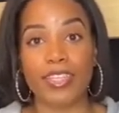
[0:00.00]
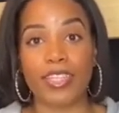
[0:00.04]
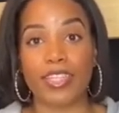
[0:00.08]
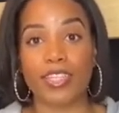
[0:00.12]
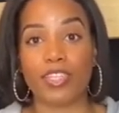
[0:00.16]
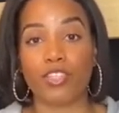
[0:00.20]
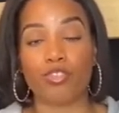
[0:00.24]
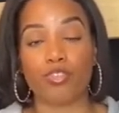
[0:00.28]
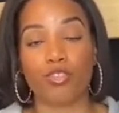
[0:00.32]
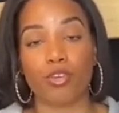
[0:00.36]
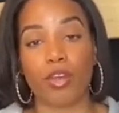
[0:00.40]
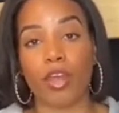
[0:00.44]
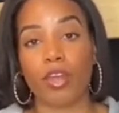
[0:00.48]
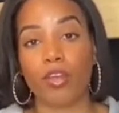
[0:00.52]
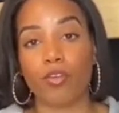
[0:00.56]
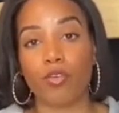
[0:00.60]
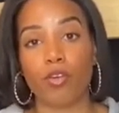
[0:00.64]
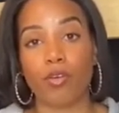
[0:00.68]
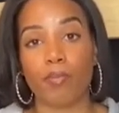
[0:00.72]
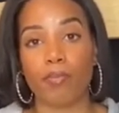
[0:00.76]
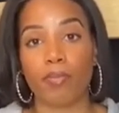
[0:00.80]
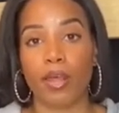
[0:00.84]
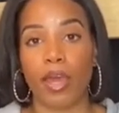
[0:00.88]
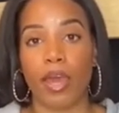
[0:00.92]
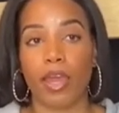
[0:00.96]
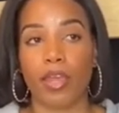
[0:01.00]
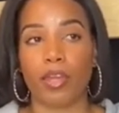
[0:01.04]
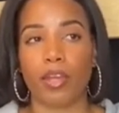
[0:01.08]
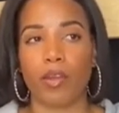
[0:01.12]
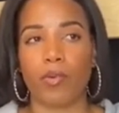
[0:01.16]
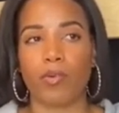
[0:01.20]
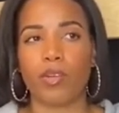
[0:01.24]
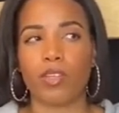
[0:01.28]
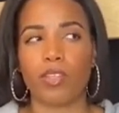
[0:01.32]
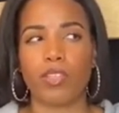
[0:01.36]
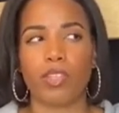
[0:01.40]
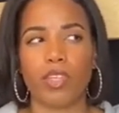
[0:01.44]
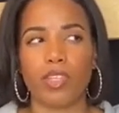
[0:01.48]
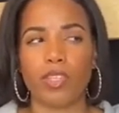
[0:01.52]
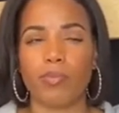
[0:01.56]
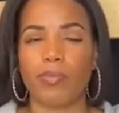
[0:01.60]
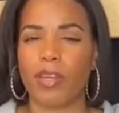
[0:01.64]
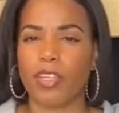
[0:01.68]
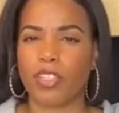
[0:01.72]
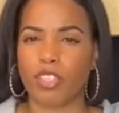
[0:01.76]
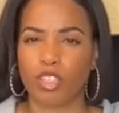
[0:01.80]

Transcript: It's tricorn black, and I want to say it's by